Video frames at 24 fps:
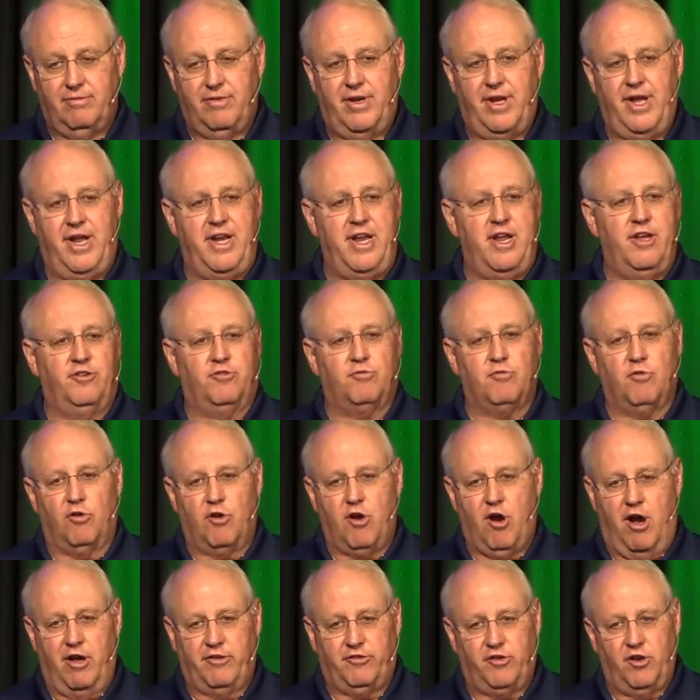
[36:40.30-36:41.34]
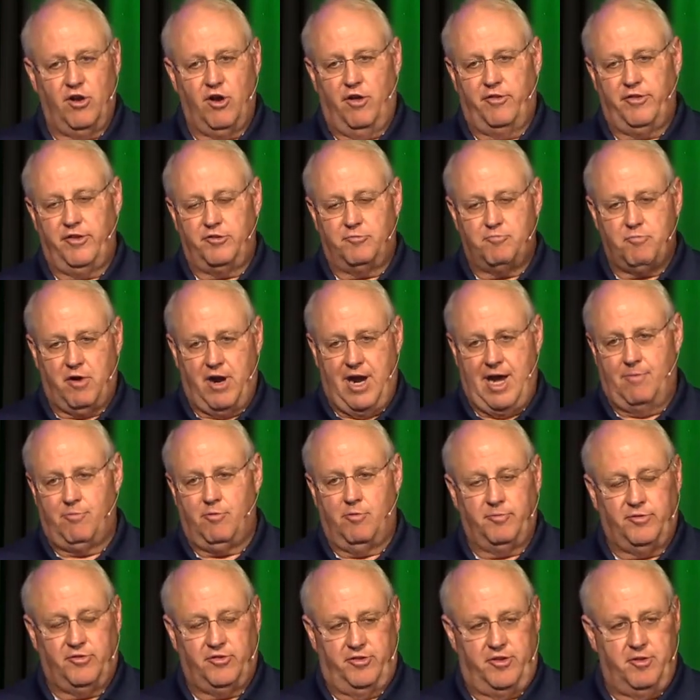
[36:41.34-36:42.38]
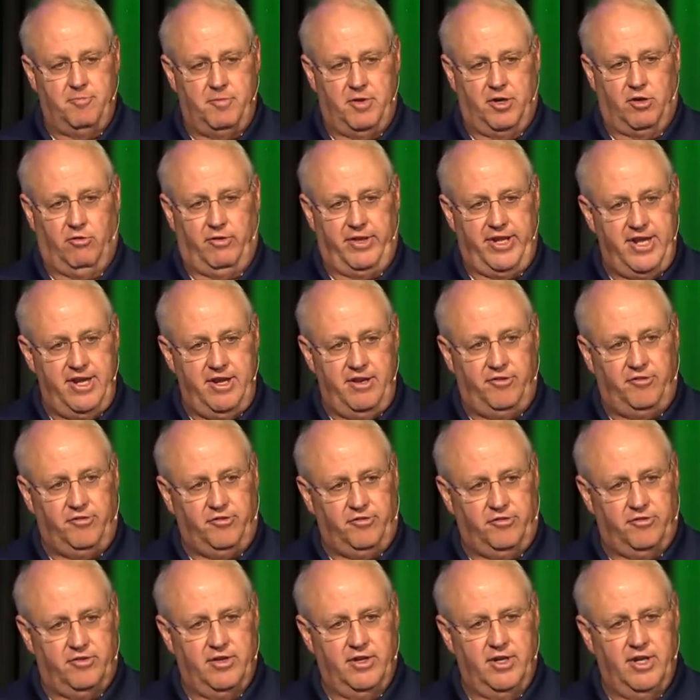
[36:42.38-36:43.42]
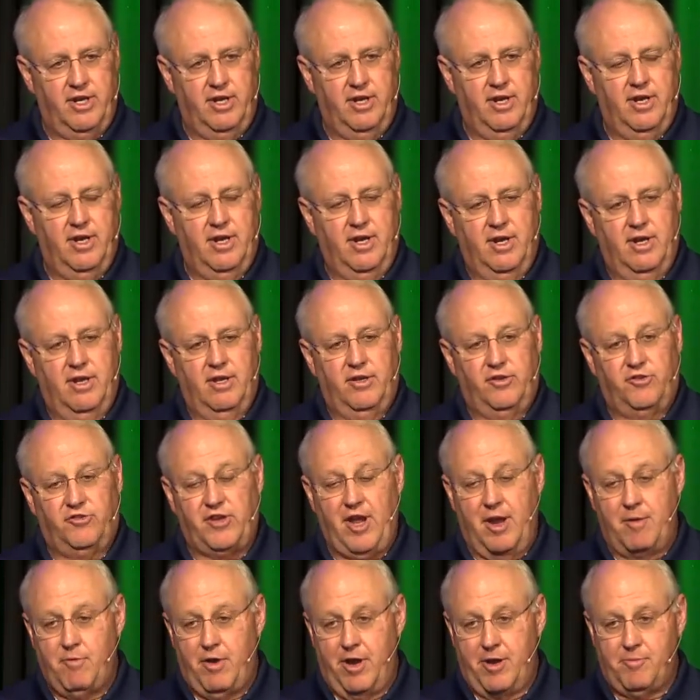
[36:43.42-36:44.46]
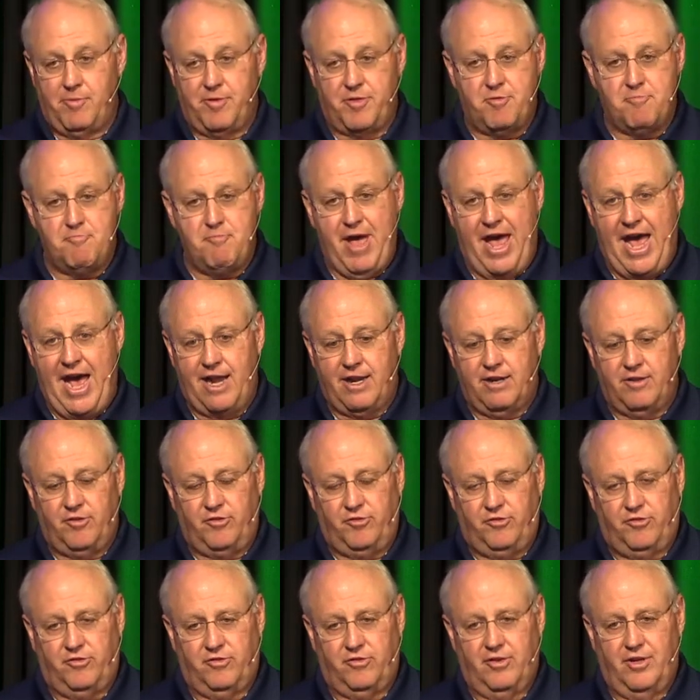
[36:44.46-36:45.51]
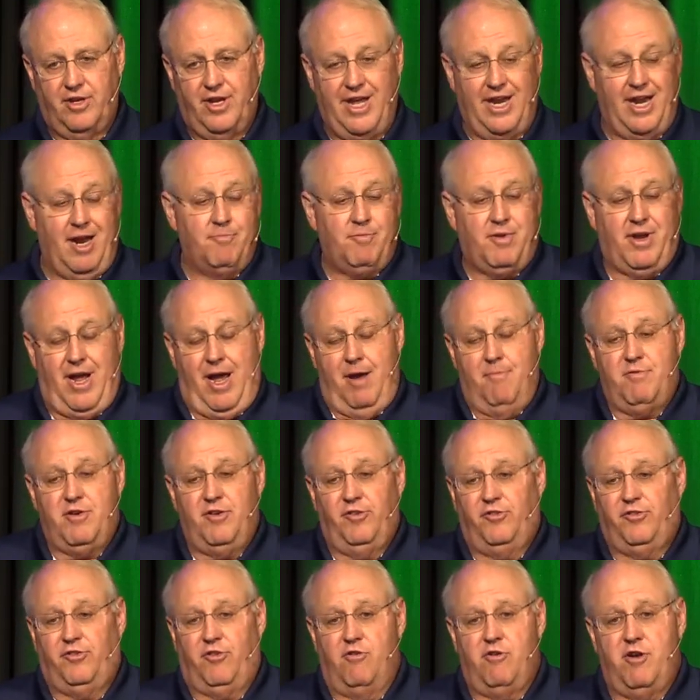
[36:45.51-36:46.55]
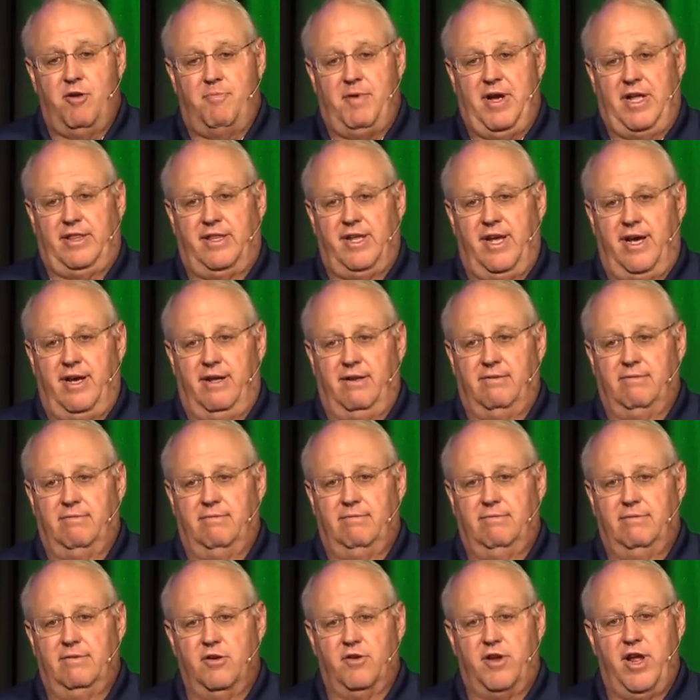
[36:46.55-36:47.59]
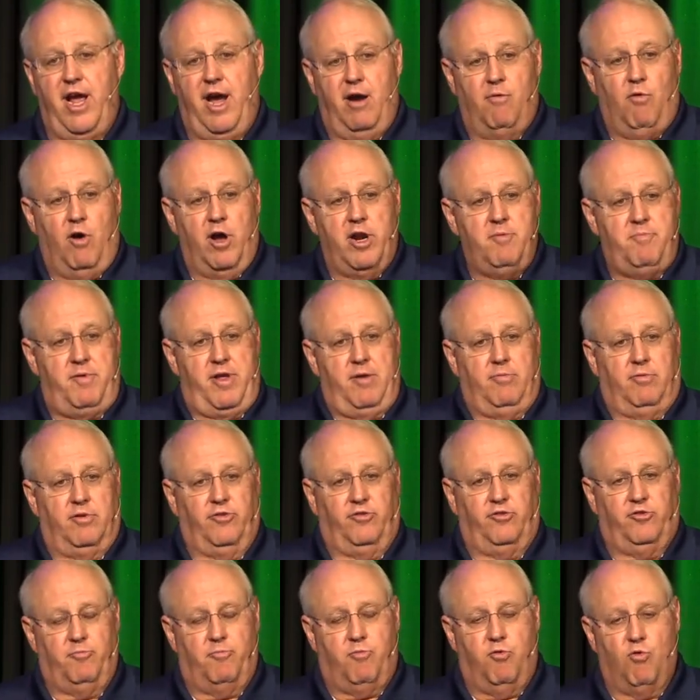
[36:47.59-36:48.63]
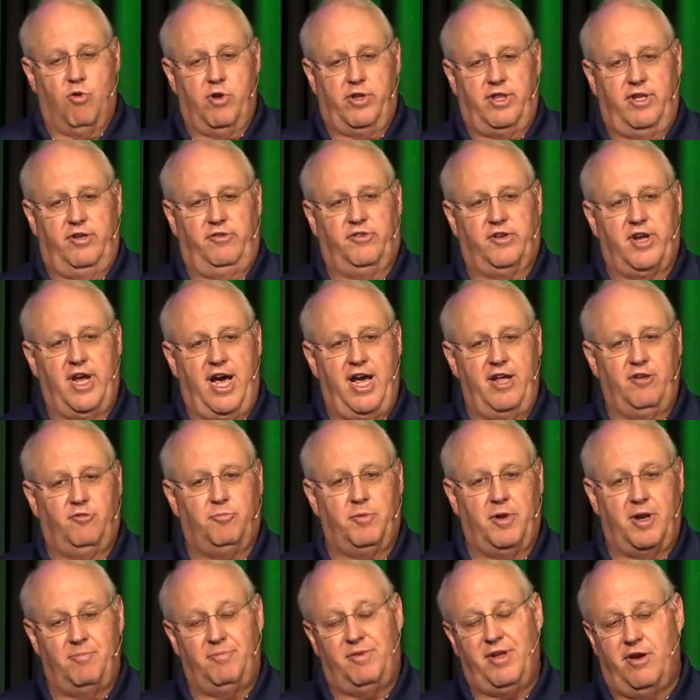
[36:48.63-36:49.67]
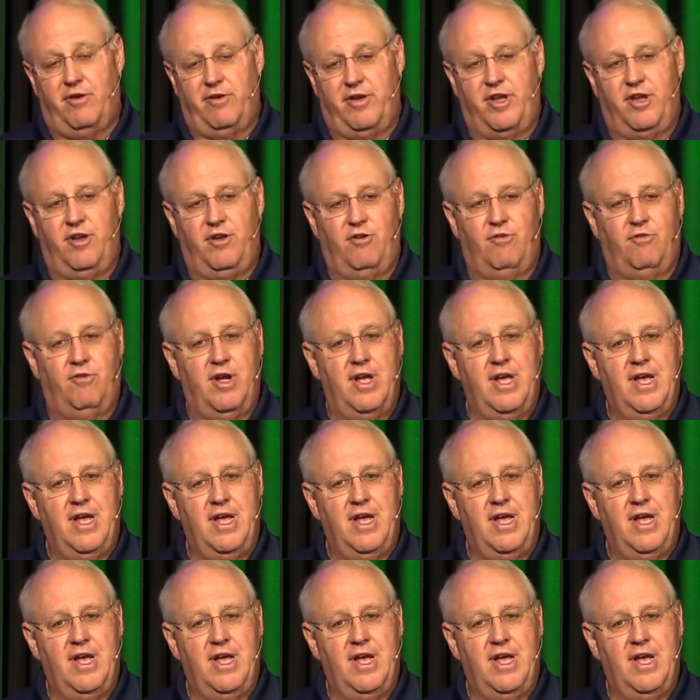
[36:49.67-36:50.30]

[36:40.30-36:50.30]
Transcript: and Israel causing all these problems in the Middle East. Same way with Mattis. And I'm, I'm concerned about that. Okay, I want to be able to support these guys, but I'm telling you,